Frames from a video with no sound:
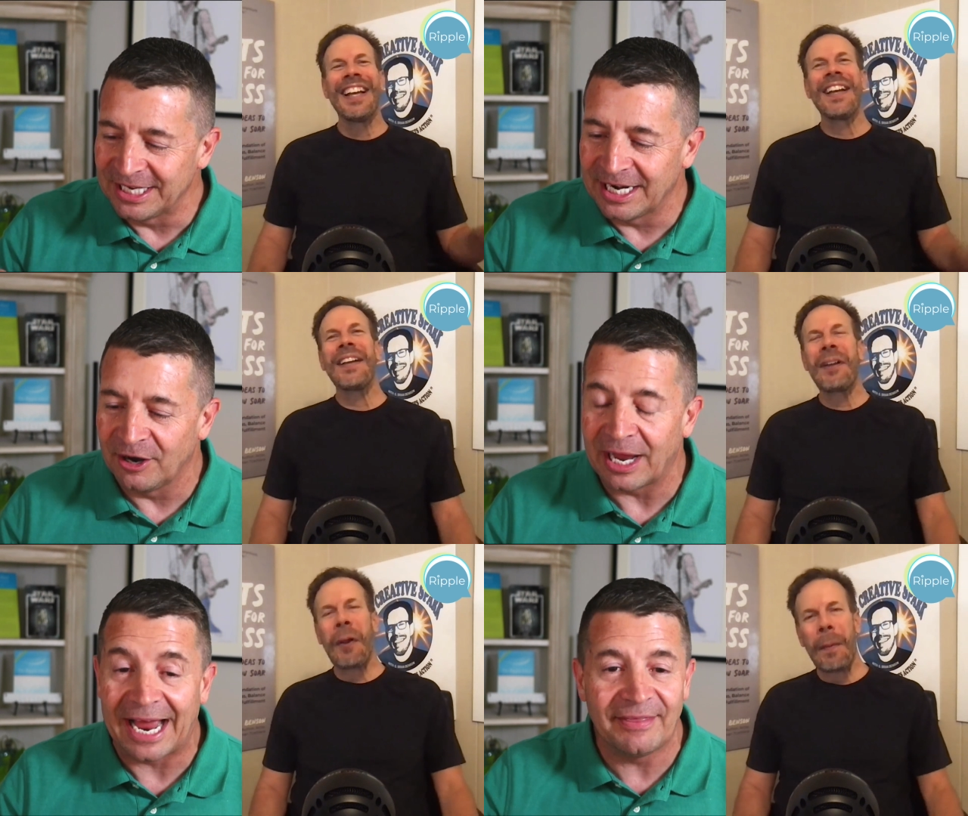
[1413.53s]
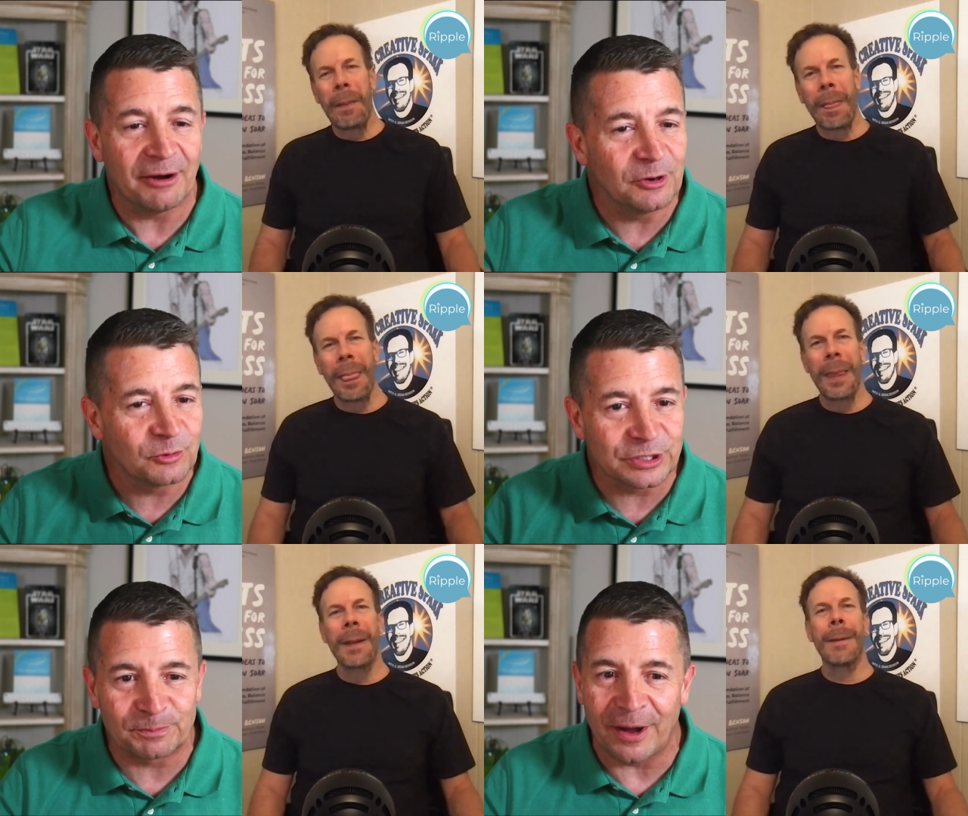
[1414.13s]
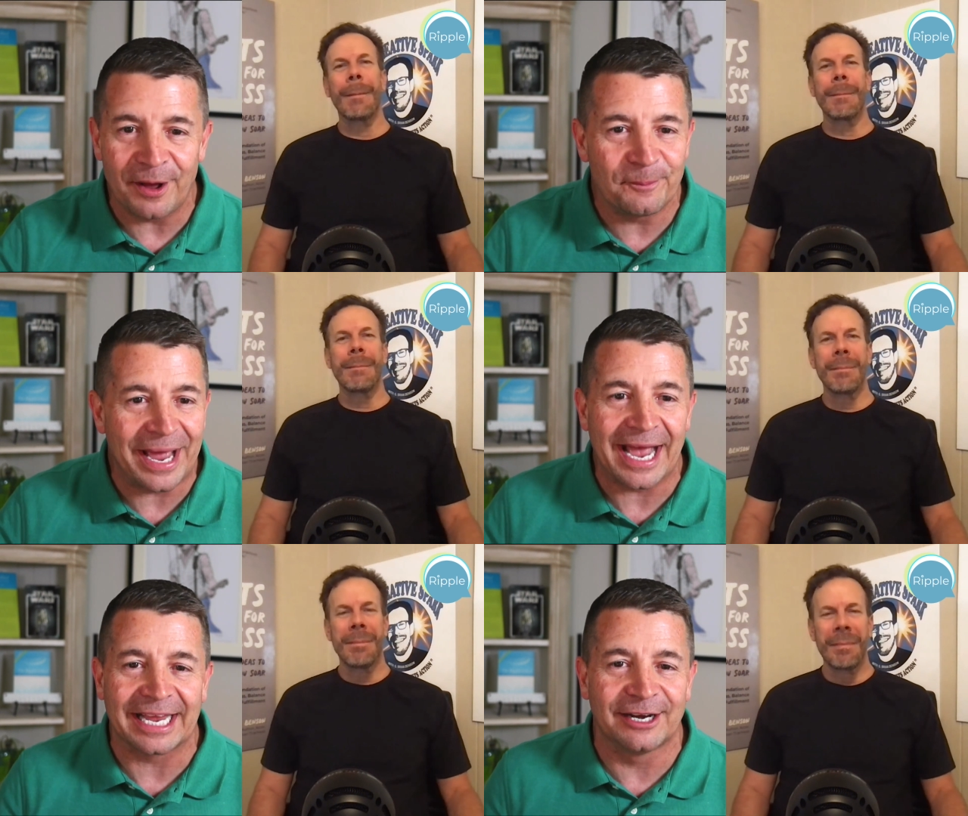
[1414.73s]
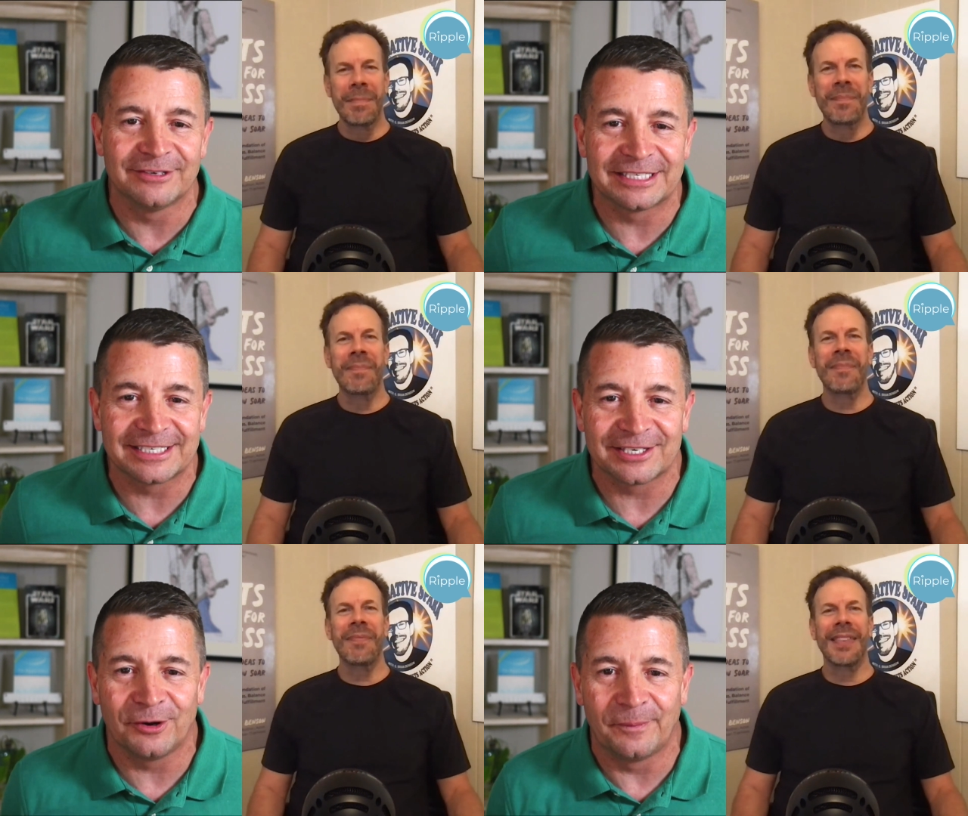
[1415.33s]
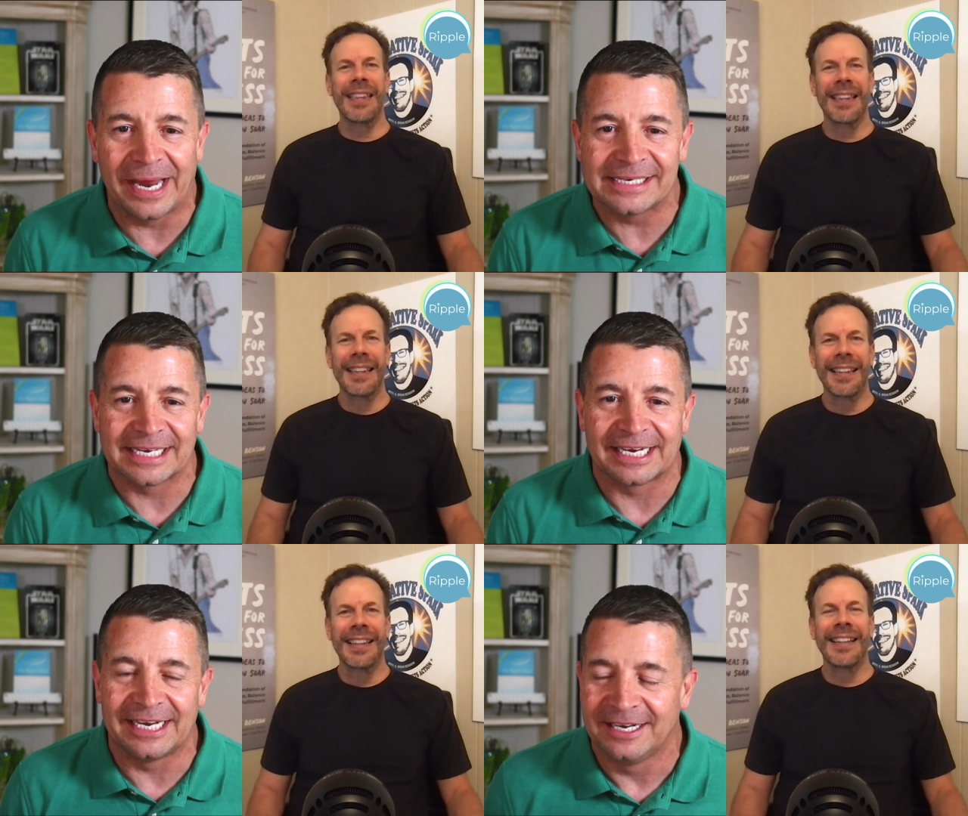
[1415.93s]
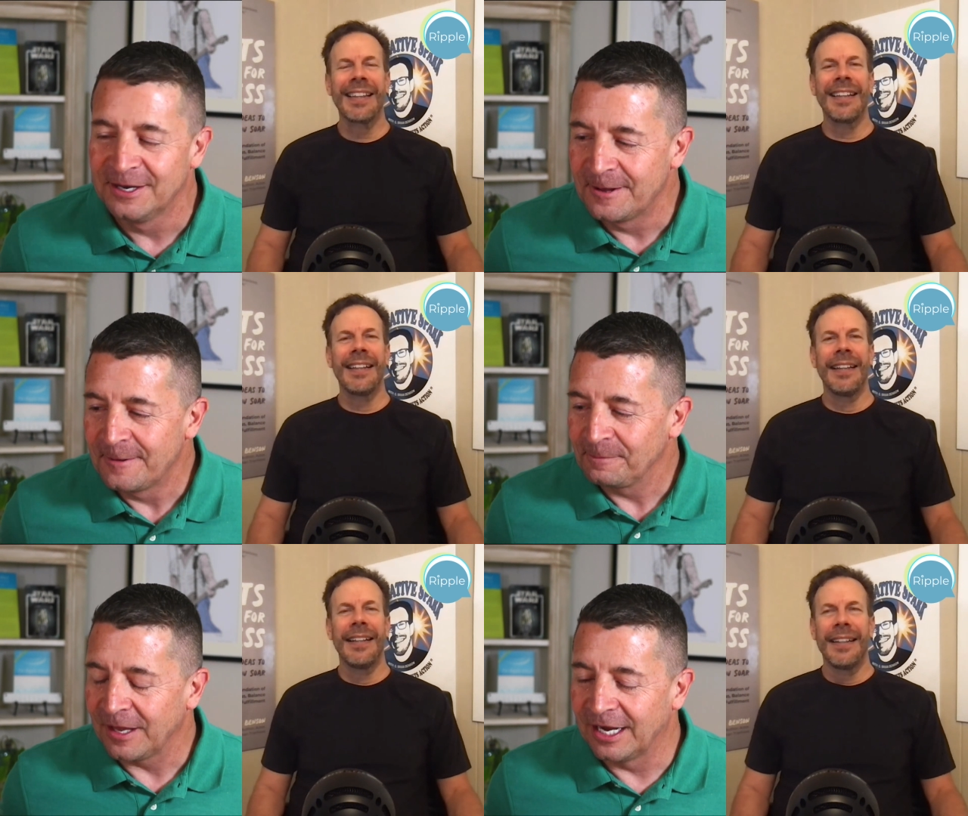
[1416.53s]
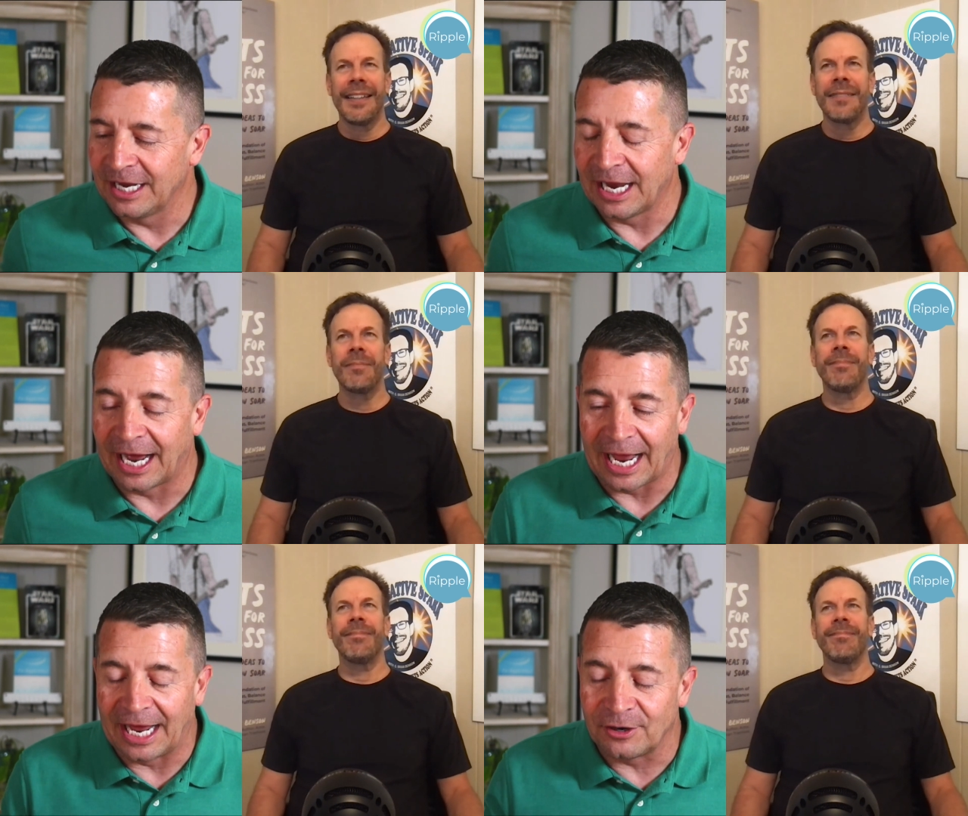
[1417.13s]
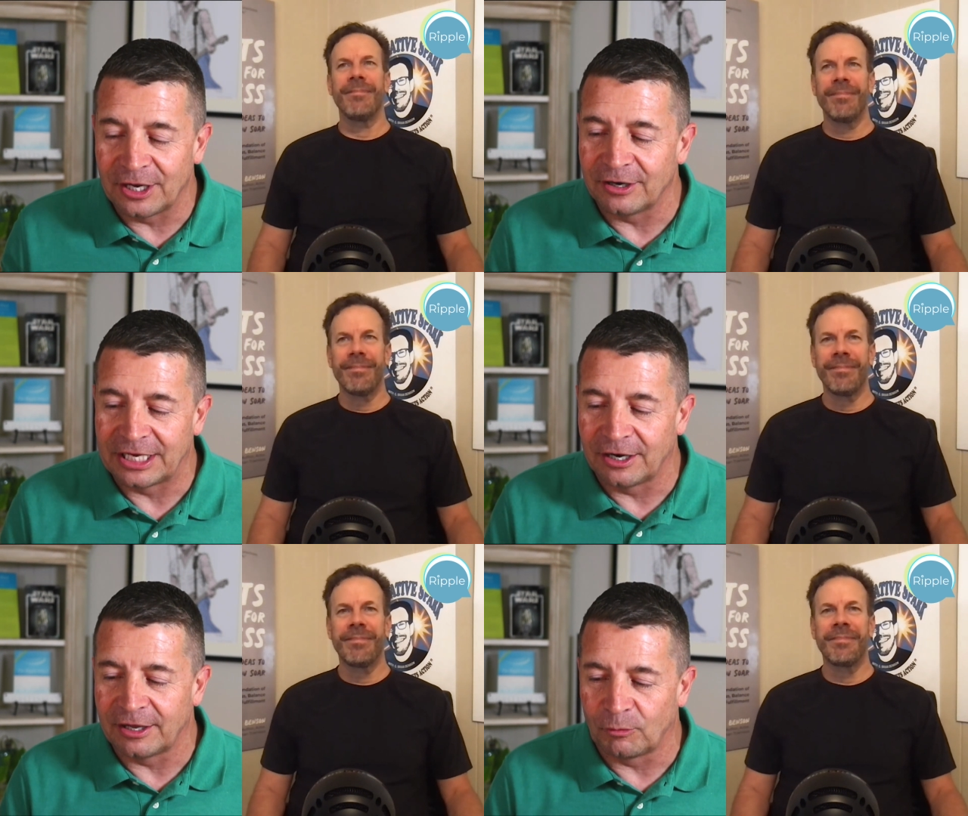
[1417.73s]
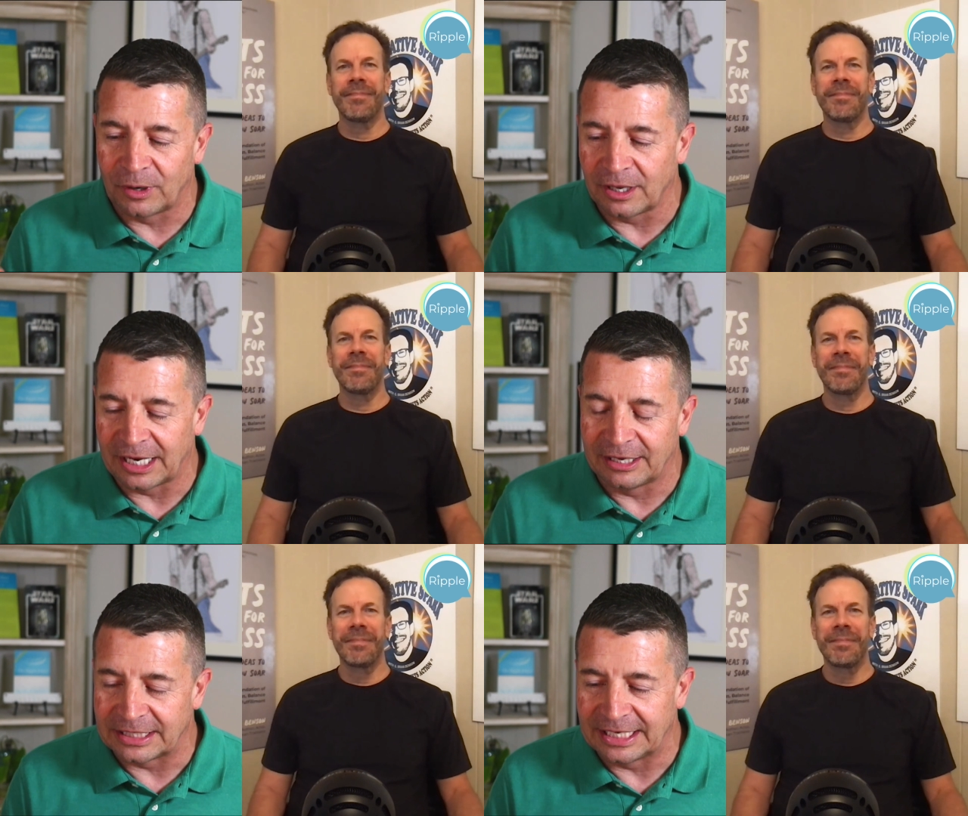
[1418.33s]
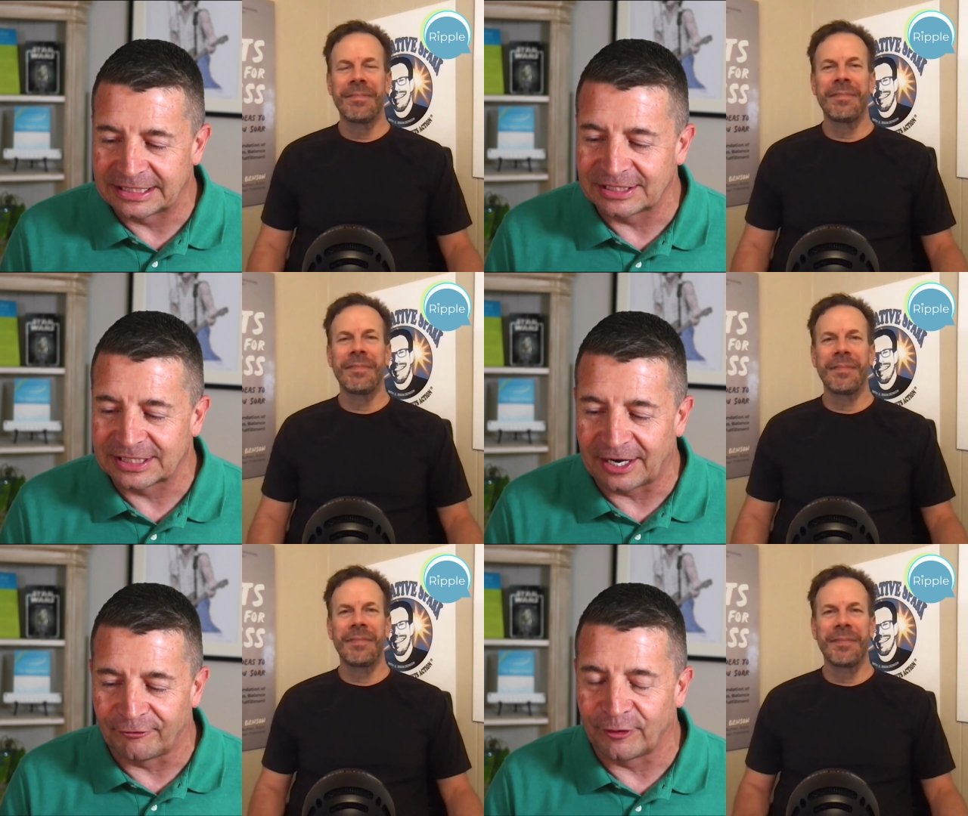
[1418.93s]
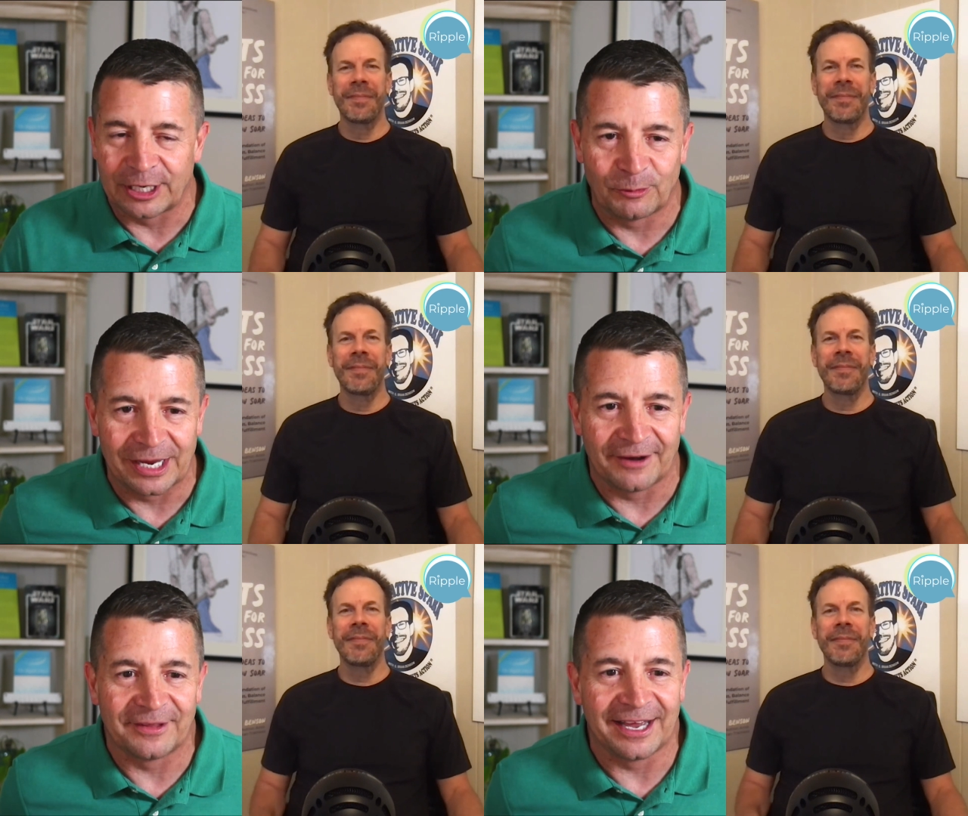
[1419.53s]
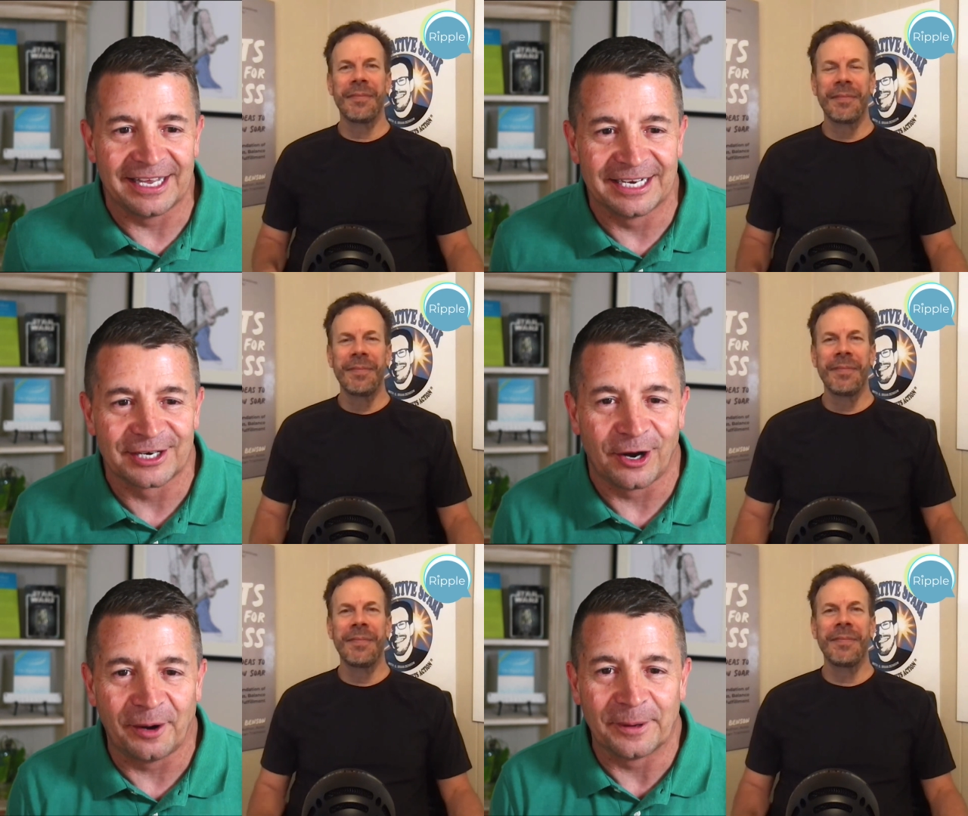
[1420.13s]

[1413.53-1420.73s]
Speaker 1: you know, and they would respond back, and it was just so amazing. And uh, I, I don't know, you know, we, it, it's just kind of funny we have that in common.